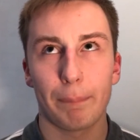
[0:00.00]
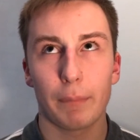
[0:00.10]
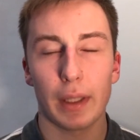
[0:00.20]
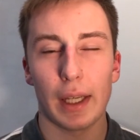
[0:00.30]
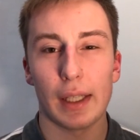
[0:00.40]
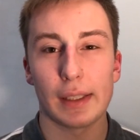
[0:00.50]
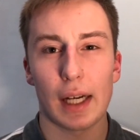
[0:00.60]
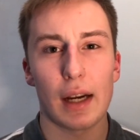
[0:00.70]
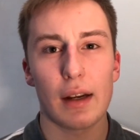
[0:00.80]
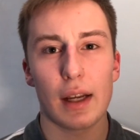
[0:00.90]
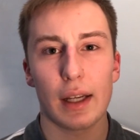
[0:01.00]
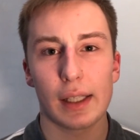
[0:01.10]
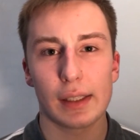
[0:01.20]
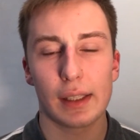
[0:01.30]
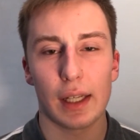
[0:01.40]
like anxiety, I
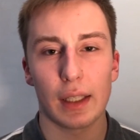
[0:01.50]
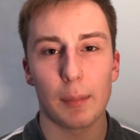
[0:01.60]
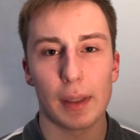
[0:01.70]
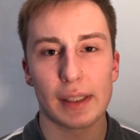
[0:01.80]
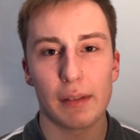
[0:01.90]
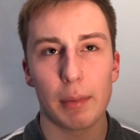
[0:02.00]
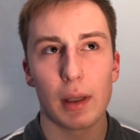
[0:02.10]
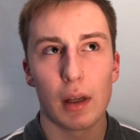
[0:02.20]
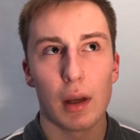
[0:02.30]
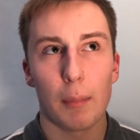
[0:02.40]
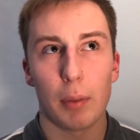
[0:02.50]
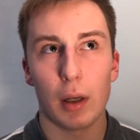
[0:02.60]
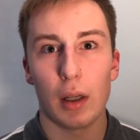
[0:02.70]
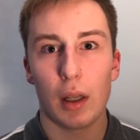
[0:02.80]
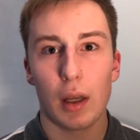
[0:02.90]
guess, getting the best of me.
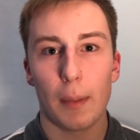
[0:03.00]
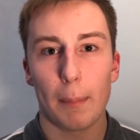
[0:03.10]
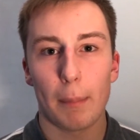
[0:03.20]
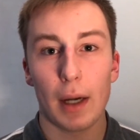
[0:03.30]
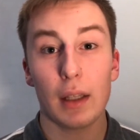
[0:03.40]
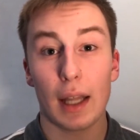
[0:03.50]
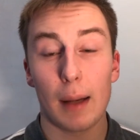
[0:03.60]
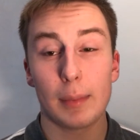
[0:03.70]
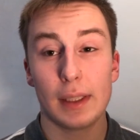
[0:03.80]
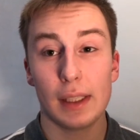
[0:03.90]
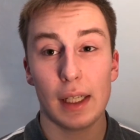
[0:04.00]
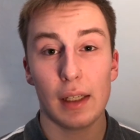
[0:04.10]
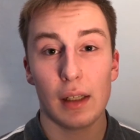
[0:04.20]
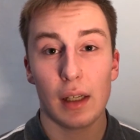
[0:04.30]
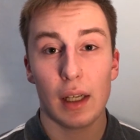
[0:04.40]
But my lab
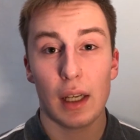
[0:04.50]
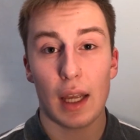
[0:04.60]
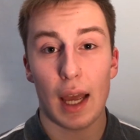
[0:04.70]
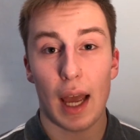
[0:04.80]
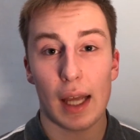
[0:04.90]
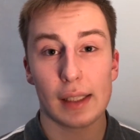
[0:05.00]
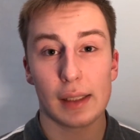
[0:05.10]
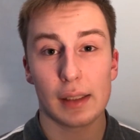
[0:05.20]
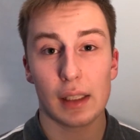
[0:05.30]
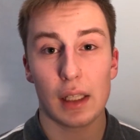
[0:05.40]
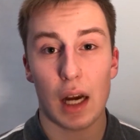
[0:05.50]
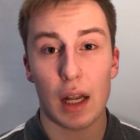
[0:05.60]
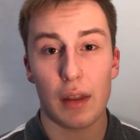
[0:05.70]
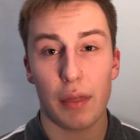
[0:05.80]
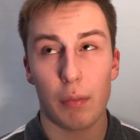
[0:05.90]
TA has
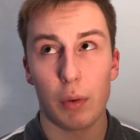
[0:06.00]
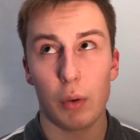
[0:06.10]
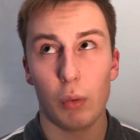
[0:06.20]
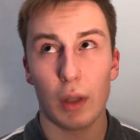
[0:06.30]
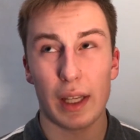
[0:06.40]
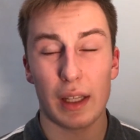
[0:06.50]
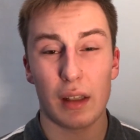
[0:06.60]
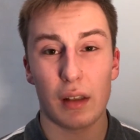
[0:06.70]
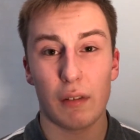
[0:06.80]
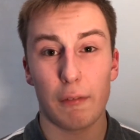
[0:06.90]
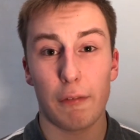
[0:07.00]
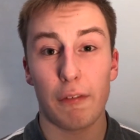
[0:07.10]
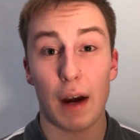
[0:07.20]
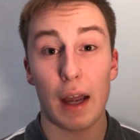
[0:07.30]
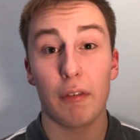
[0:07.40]
got through like
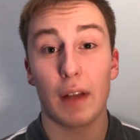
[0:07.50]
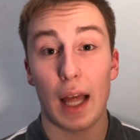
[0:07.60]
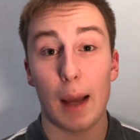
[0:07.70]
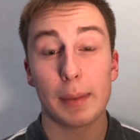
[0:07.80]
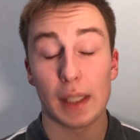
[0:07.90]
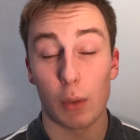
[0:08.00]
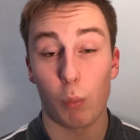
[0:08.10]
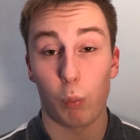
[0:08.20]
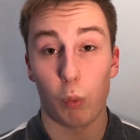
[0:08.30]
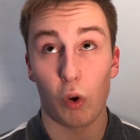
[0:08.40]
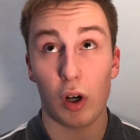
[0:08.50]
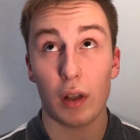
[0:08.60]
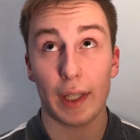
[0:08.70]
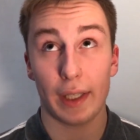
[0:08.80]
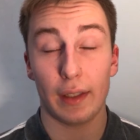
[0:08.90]
5 labs, and we're
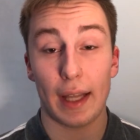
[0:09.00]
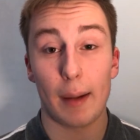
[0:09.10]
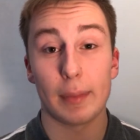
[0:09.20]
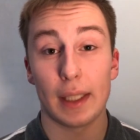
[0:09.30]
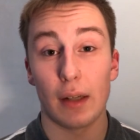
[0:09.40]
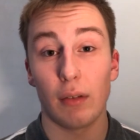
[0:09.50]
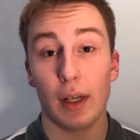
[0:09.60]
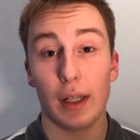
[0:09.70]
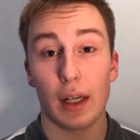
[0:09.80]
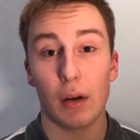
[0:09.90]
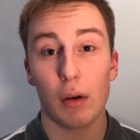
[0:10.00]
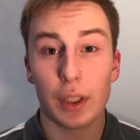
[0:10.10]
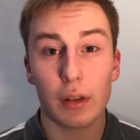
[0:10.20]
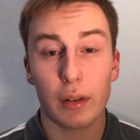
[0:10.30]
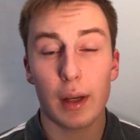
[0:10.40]
on like lab 10 right now.
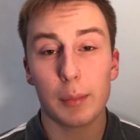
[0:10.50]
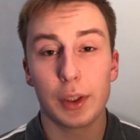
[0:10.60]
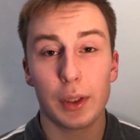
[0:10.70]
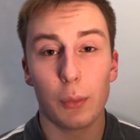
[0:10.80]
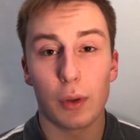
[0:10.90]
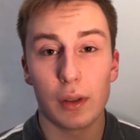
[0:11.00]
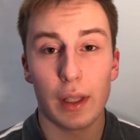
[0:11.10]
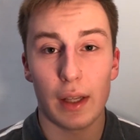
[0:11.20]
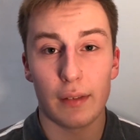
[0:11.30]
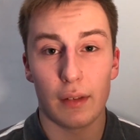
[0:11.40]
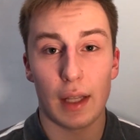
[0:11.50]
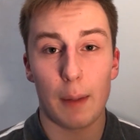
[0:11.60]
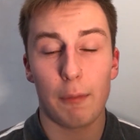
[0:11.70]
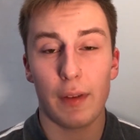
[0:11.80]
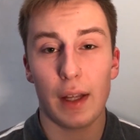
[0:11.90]
General Chemistry 1 and the
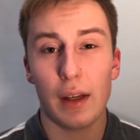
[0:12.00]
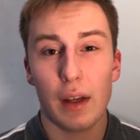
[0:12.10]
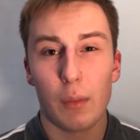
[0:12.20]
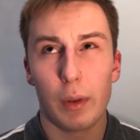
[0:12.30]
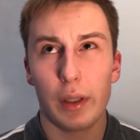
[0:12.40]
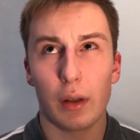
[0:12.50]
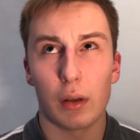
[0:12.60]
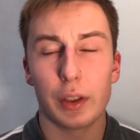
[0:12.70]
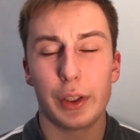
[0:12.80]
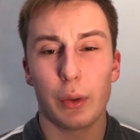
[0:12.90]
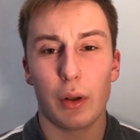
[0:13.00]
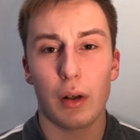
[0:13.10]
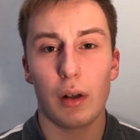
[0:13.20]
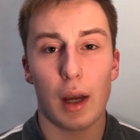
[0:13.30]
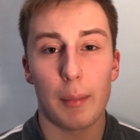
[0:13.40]
lab for that really aren't too
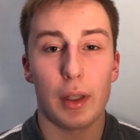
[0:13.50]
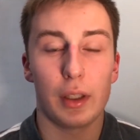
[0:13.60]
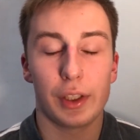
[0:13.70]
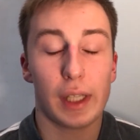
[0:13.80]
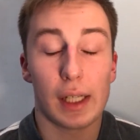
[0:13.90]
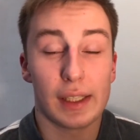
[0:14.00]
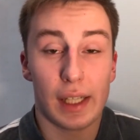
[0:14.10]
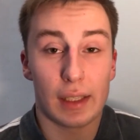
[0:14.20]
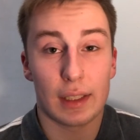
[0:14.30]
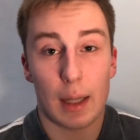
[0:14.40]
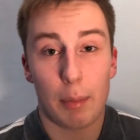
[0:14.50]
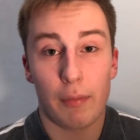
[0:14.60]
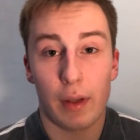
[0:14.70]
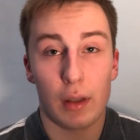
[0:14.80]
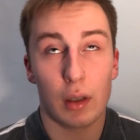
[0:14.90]
hard. I mean, you just gotta stay on top of
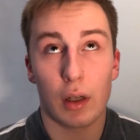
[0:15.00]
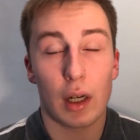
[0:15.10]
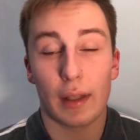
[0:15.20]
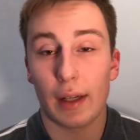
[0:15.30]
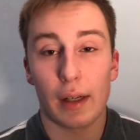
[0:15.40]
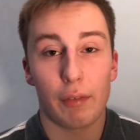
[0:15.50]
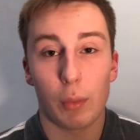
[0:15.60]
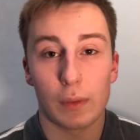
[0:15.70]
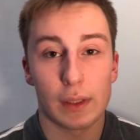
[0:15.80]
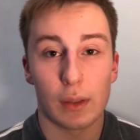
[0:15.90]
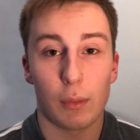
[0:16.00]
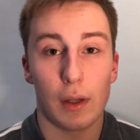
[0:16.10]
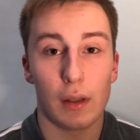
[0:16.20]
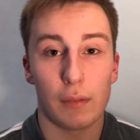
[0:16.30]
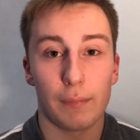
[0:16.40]
it, look online every once in a
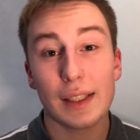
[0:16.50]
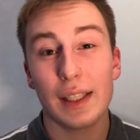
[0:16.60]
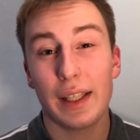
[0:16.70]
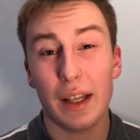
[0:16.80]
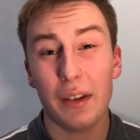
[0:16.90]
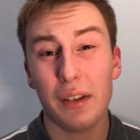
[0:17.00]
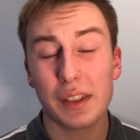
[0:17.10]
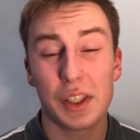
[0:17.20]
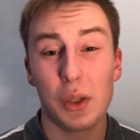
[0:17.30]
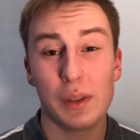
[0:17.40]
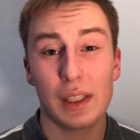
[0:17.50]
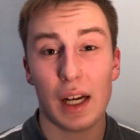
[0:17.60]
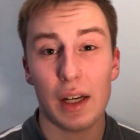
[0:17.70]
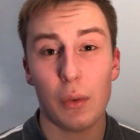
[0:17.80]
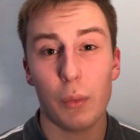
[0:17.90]
while. Lastly, Calculus 2 is
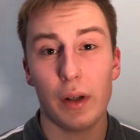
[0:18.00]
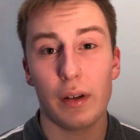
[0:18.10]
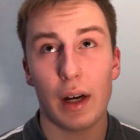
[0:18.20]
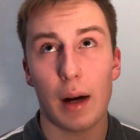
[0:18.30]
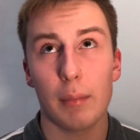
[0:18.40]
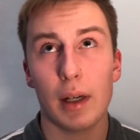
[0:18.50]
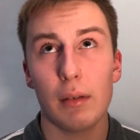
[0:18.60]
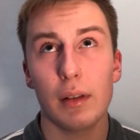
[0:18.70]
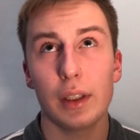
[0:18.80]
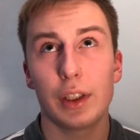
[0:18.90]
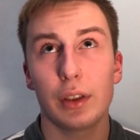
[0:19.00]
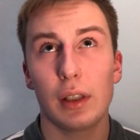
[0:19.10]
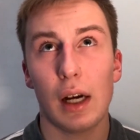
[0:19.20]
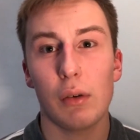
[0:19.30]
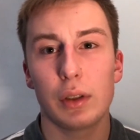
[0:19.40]
kind of weird. I'm not really sure
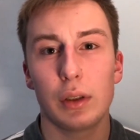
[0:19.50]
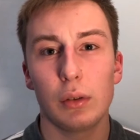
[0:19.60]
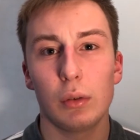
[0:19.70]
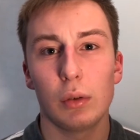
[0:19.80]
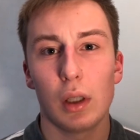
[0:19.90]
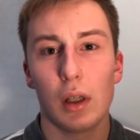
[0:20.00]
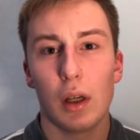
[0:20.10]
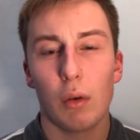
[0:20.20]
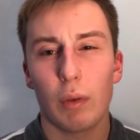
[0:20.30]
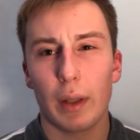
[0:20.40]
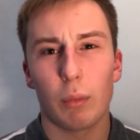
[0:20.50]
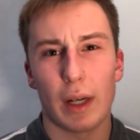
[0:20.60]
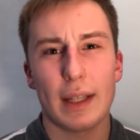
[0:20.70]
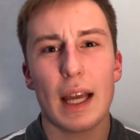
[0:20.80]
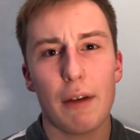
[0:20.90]
how to like
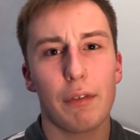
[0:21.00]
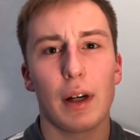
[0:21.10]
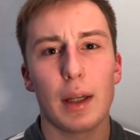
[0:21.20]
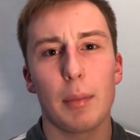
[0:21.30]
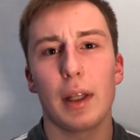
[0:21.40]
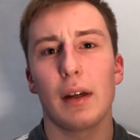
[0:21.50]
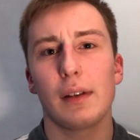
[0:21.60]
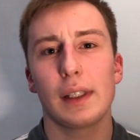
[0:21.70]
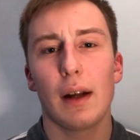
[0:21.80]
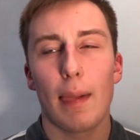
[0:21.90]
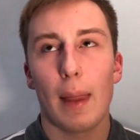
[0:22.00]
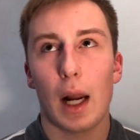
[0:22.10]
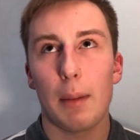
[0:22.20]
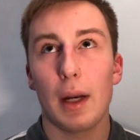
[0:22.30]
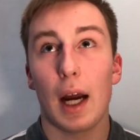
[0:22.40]
rate that for anybody else.
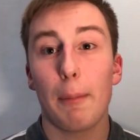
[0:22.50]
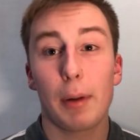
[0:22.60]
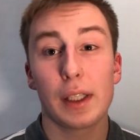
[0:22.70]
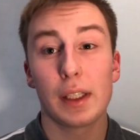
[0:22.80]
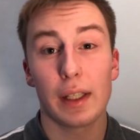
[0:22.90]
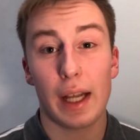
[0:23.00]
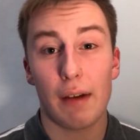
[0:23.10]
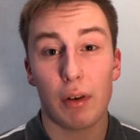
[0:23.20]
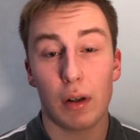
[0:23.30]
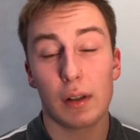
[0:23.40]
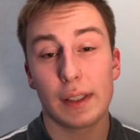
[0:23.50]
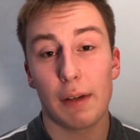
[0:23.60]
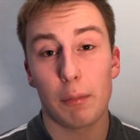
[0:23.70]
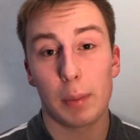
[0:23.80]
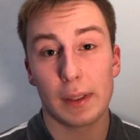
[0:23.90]
I mean, I personally have
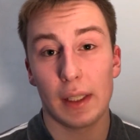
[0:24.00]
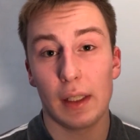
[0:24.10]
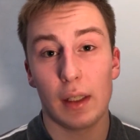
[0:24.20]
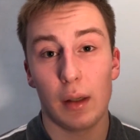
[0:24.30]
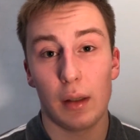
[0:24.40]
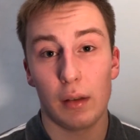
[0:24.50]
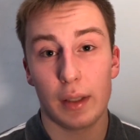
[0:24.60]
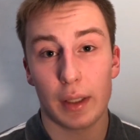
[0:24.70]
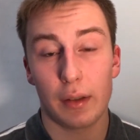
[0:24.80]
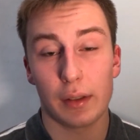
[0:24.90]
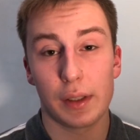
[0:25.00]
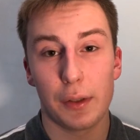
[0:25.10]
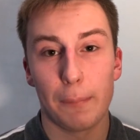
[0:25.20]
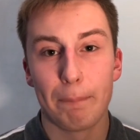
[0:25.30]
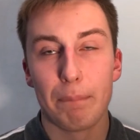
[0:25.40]
107% in Calculus 2.